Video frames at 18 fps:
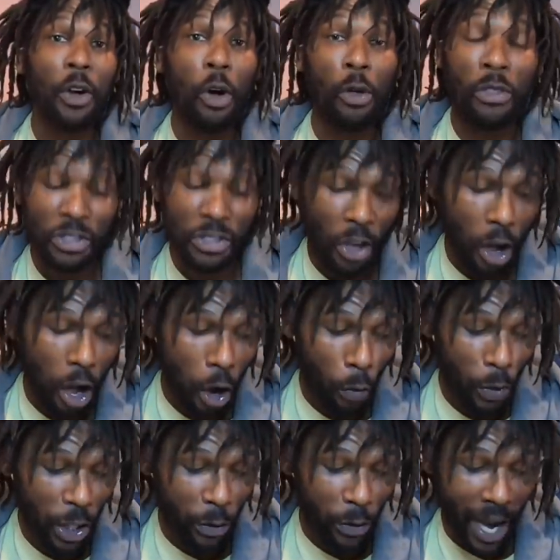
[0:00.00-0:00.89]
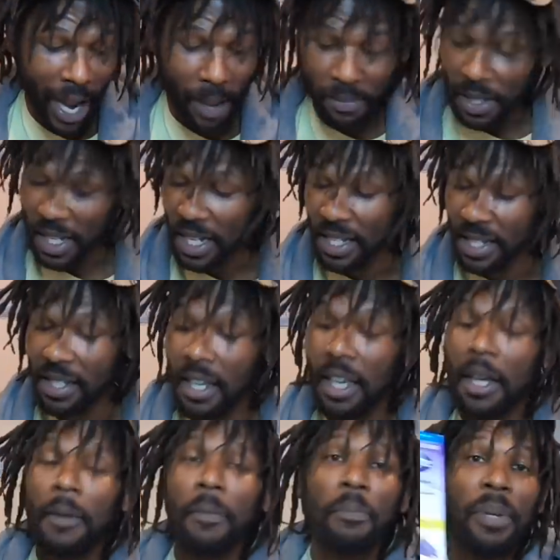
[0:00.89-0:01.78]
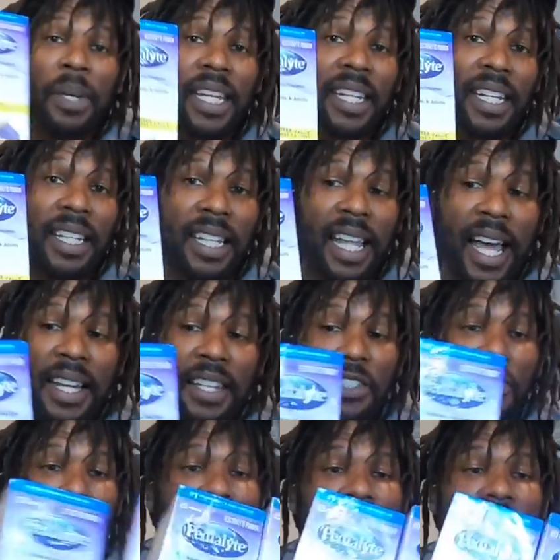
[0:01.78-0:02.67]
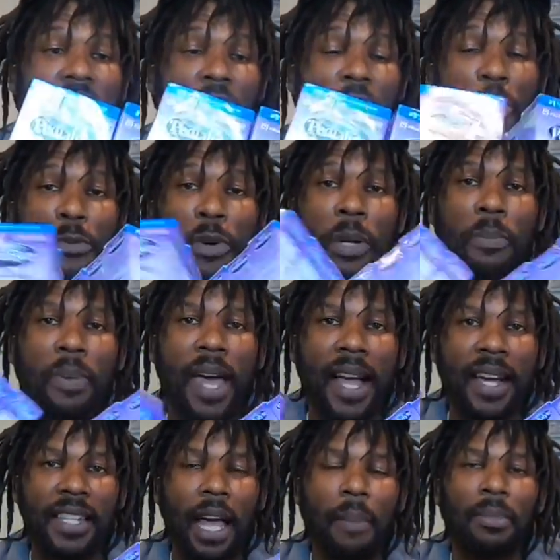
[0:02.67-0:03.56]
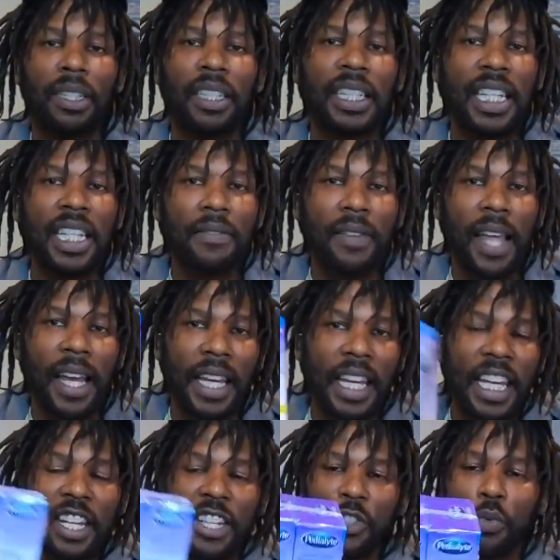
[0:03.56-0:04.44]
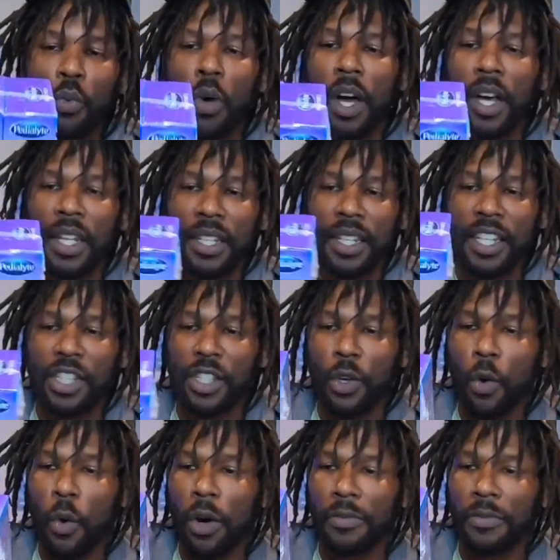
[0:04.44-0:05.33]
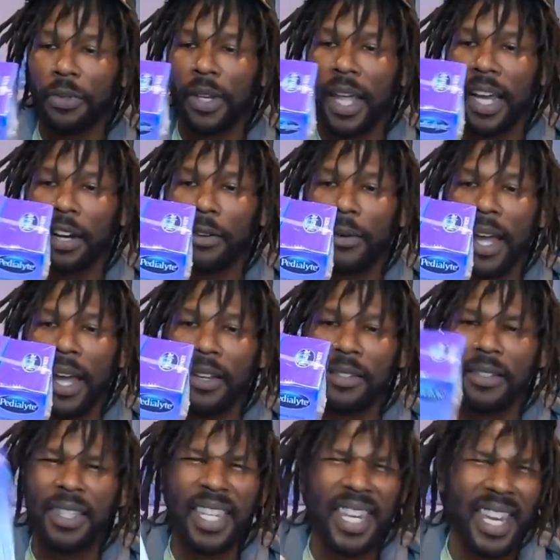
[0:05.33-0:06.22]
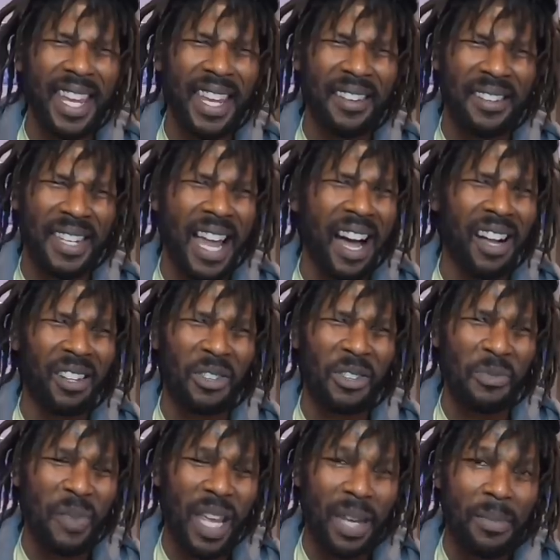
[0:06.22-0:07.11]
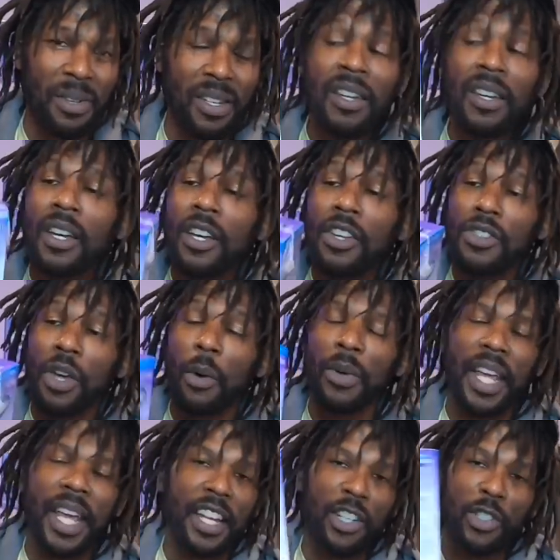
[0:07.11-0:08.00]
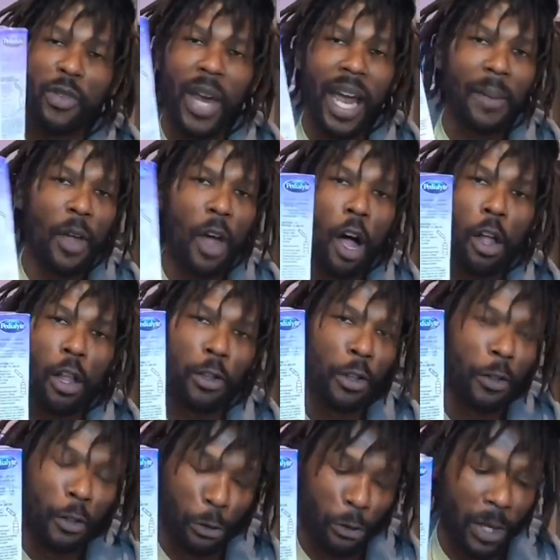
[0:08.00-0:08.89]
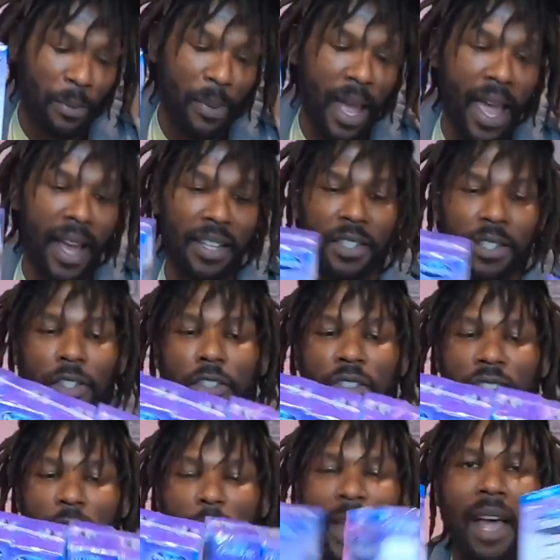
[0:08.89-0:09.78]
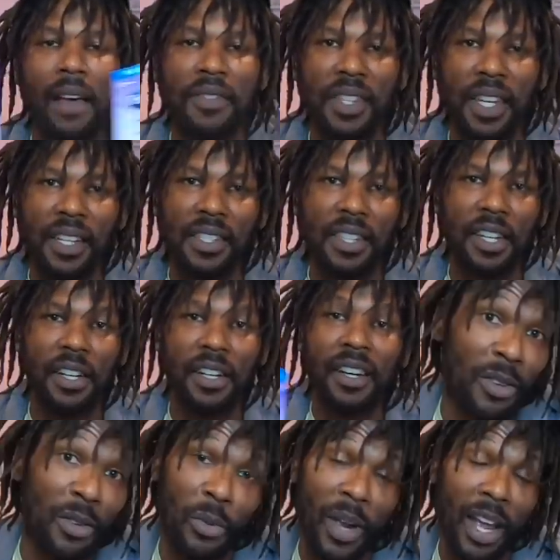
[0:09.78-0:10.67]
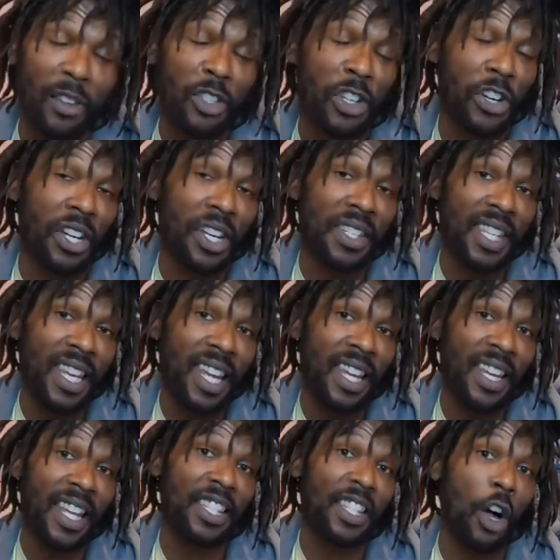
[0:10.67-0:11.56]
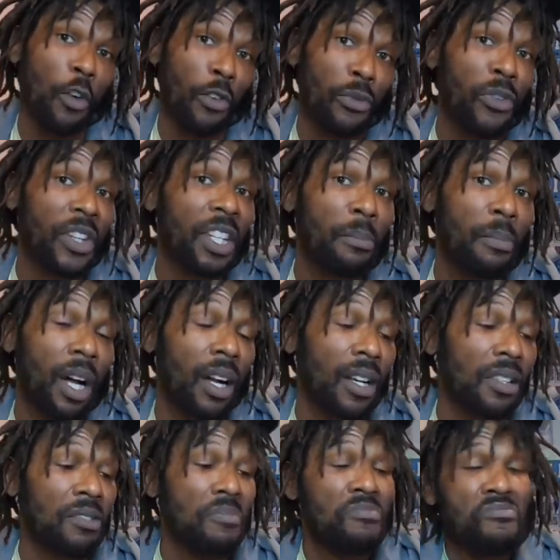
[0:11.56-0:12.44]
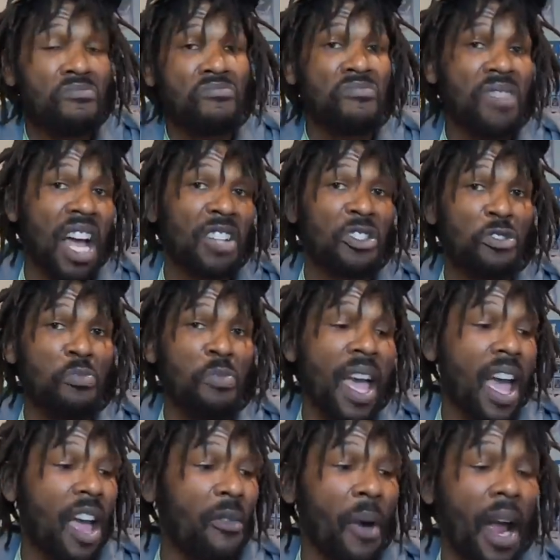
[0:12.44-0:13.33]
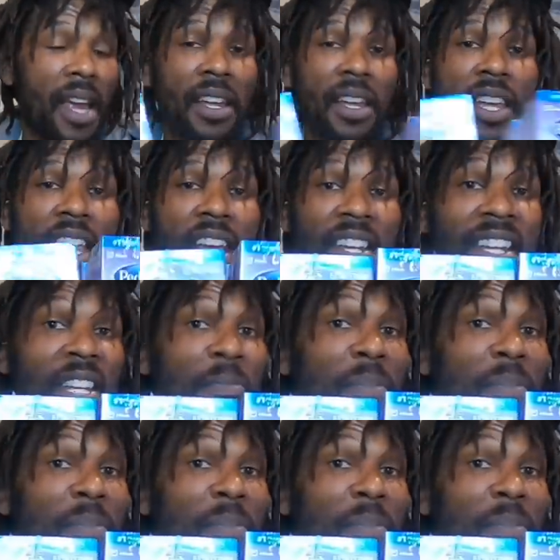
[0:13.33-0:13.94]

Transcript: on this haul, we grabbed these Pedialytes. You can see they're three packs. I believe like each one is going for like around $10 maybe. So I went ahead and just grabbed all the three packs. You can see we have six here. We have turned 10 into over 50 bucks. Not too bad, right? In the